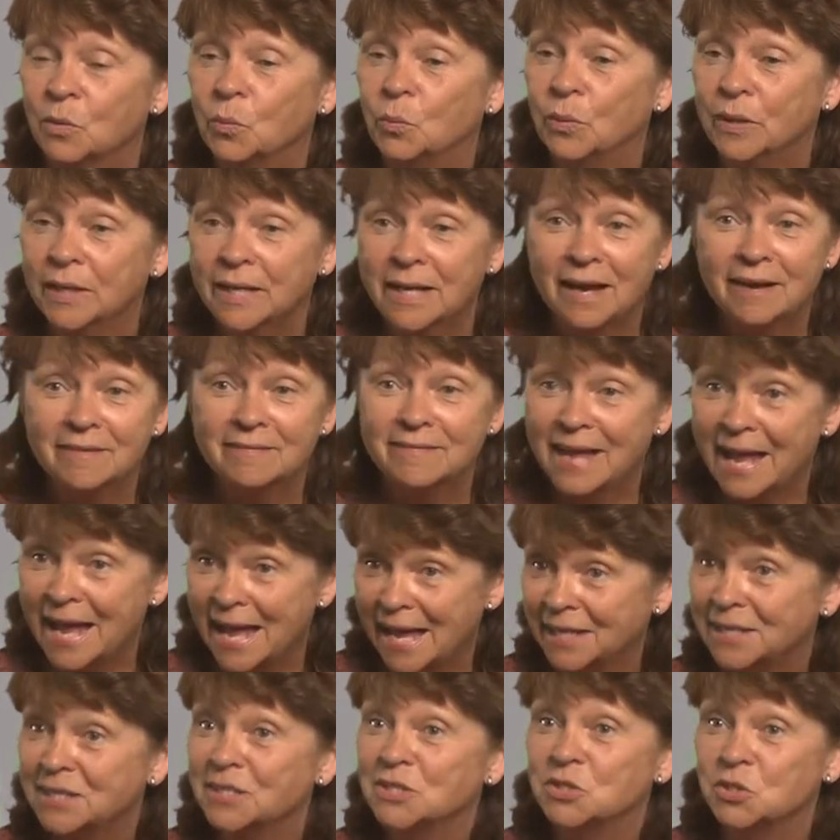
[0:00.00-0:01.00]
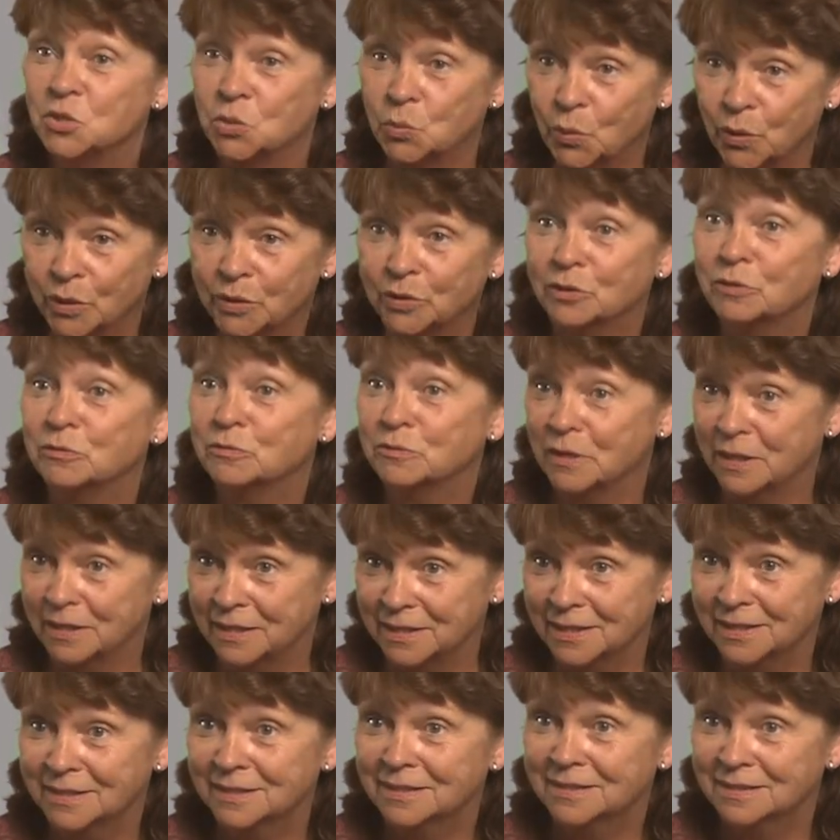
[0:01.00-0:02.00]
we have had historical
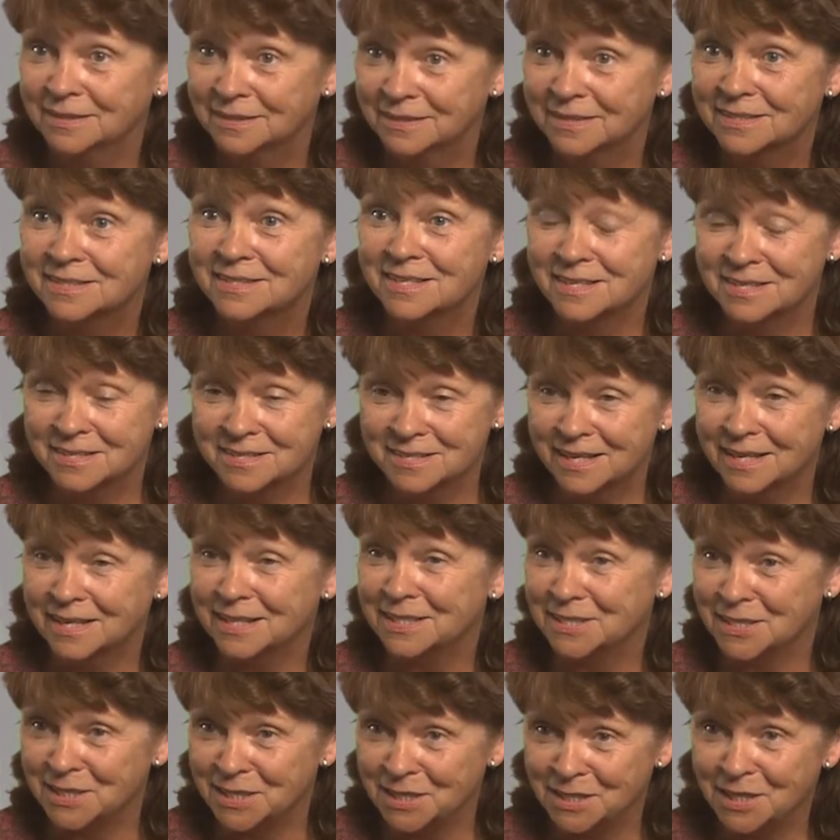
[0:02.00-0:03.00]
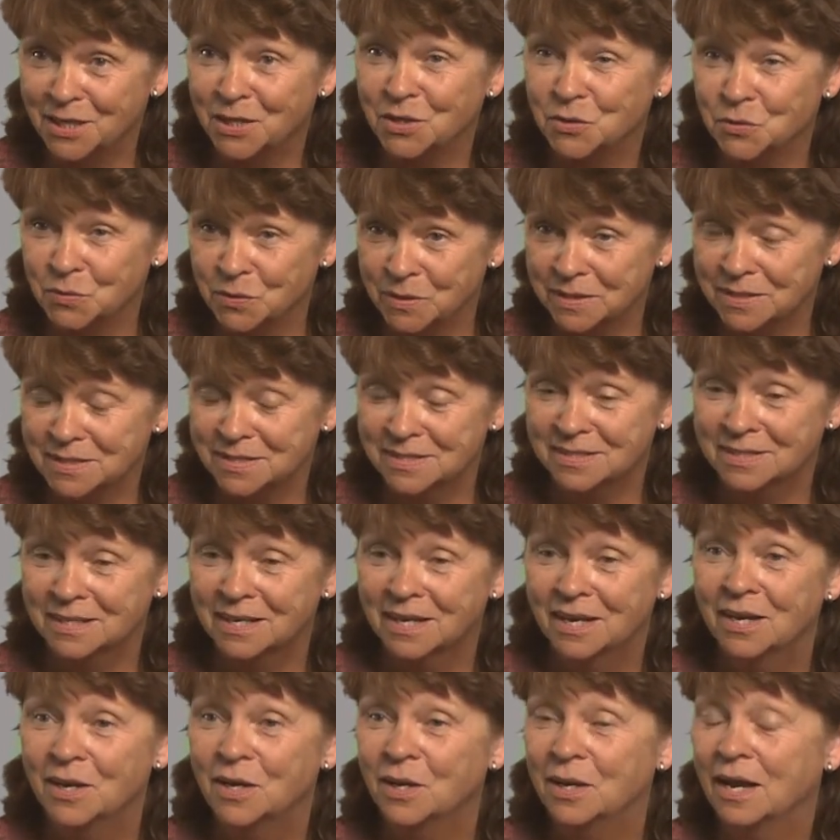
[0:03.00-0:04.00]
flooding since the 1800s.
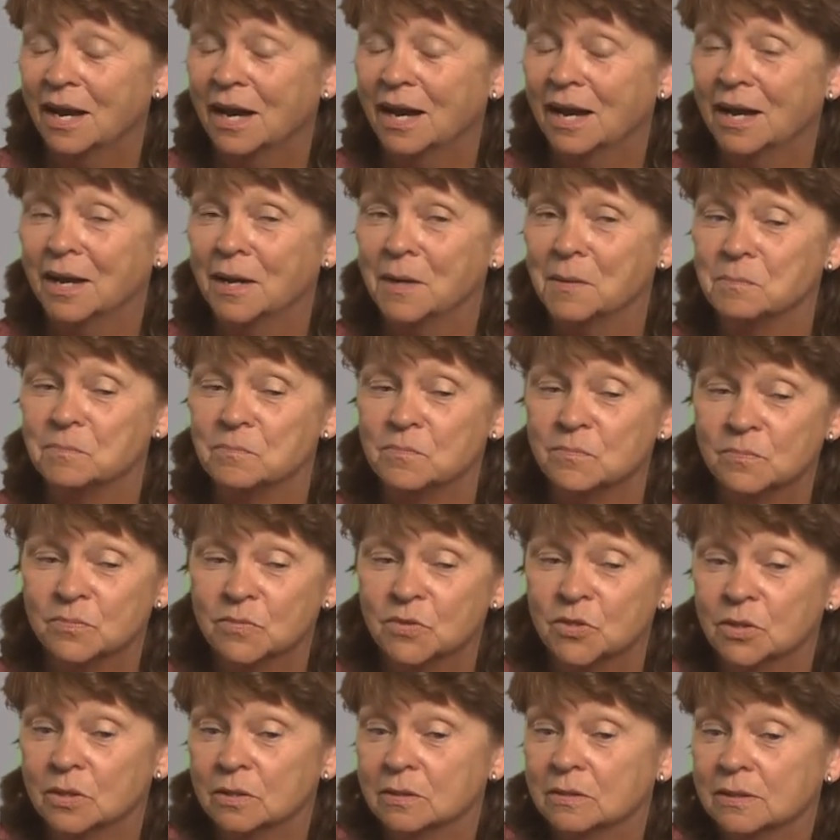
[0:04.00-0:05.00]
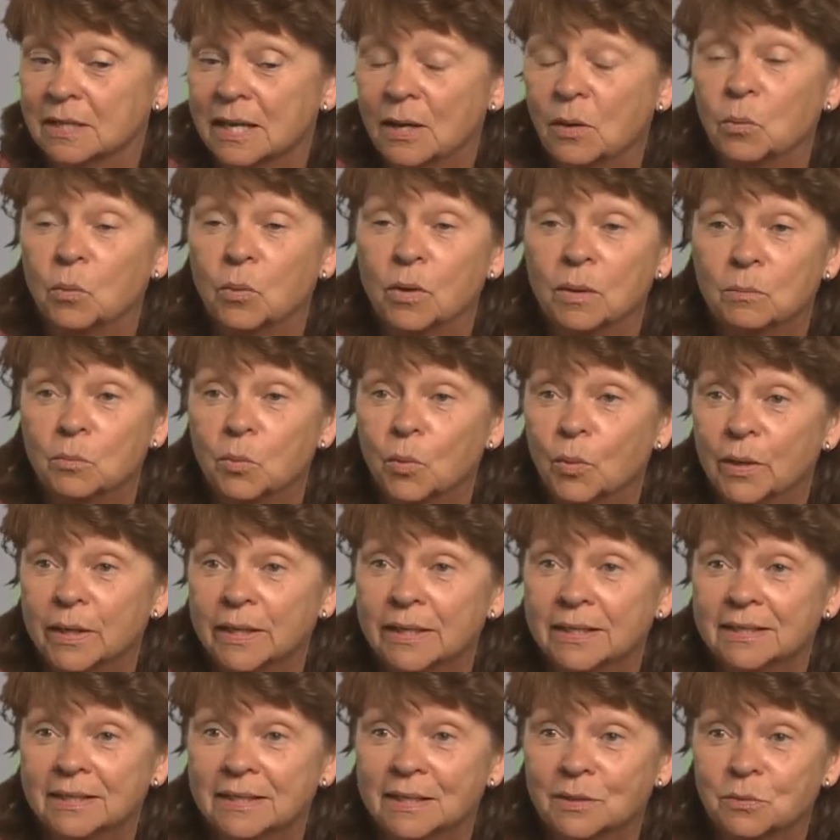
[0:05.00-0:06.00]
Um, the, at one
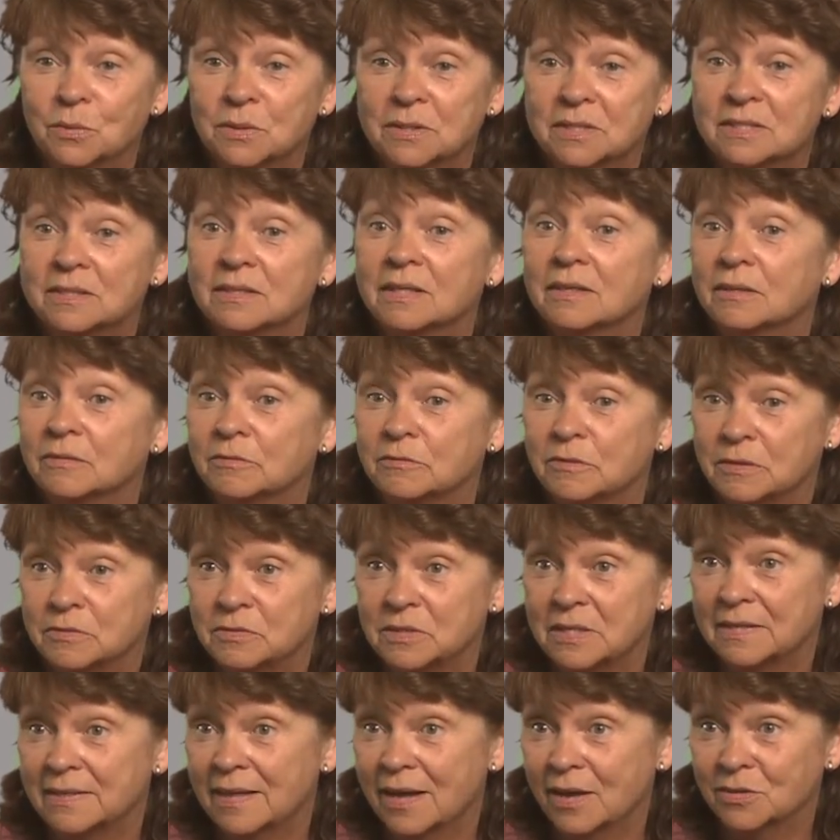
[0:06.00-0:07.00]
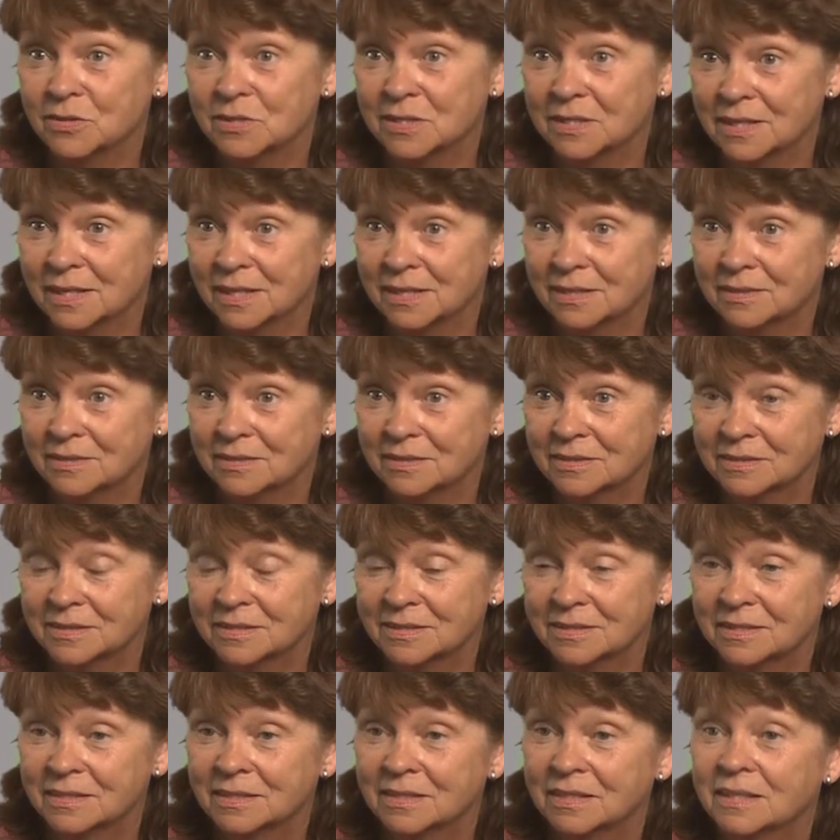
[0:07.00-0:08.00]
point, it was 50,000
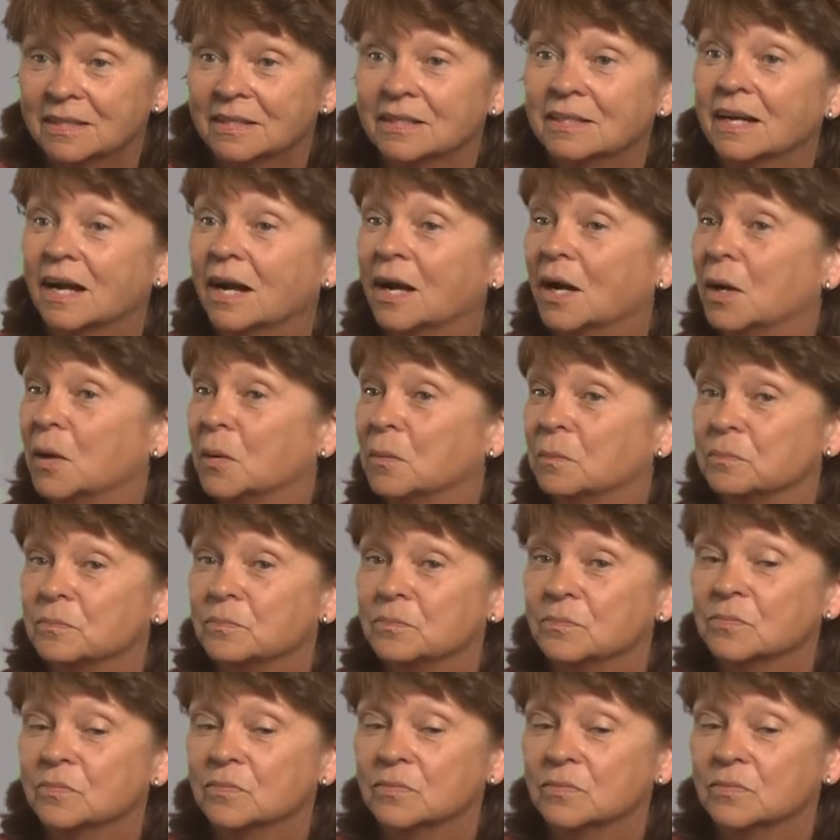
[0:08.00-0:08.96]
acres. Um,